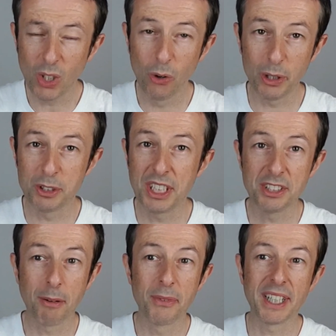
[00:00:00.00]
or you see
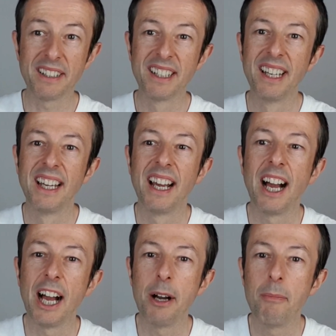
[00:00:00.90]
something
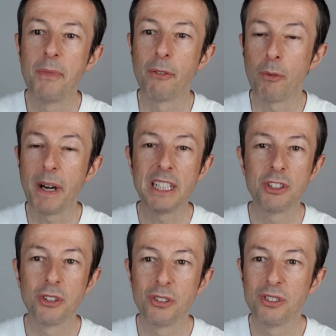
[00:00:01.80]
um, that
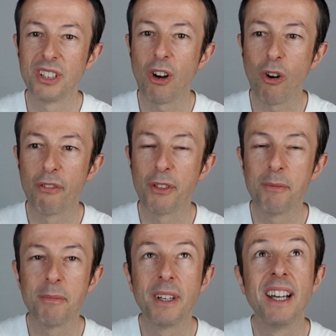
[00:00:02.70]
reminds you of
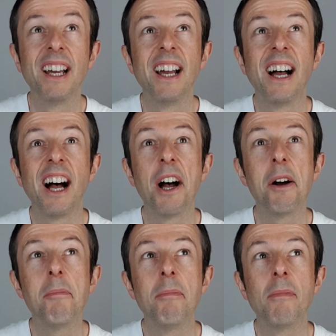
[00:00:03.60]
them,
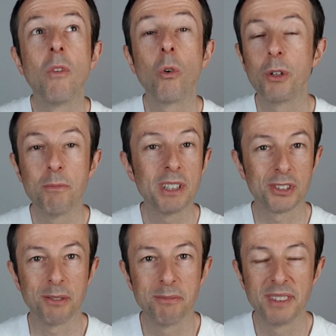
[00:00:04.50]
um, or you miss
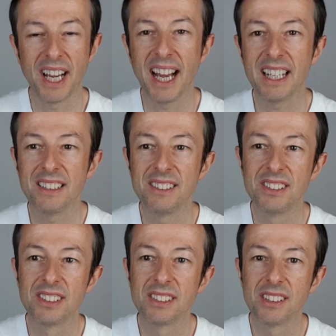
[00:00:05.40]
them.
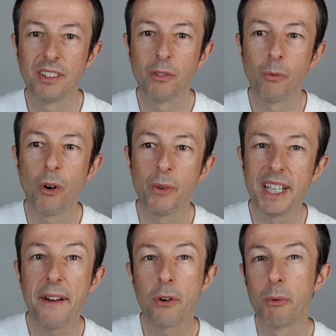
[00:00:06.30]
And what we
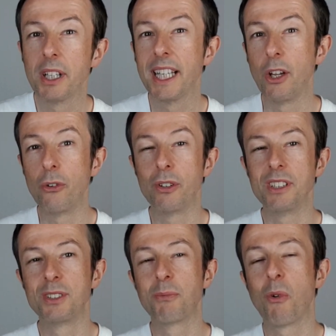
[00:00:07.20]
never really know
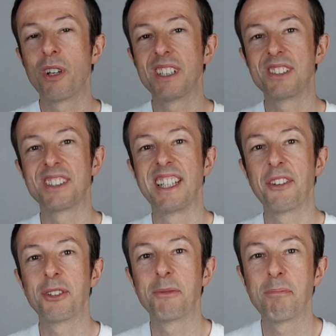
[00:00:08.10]
is what is the
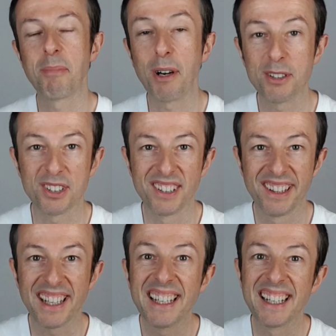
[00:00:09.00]
other person
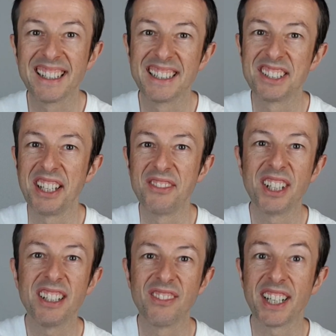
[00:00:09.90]
thinking at the same
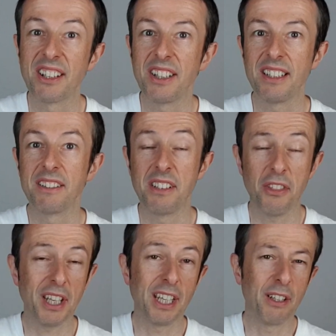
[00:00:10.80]
time. Like, are they they
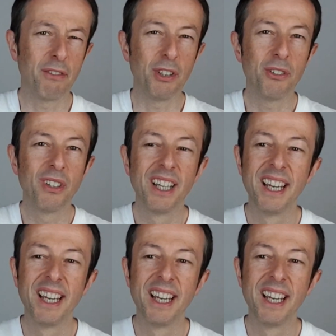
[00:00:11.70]
thinking of you?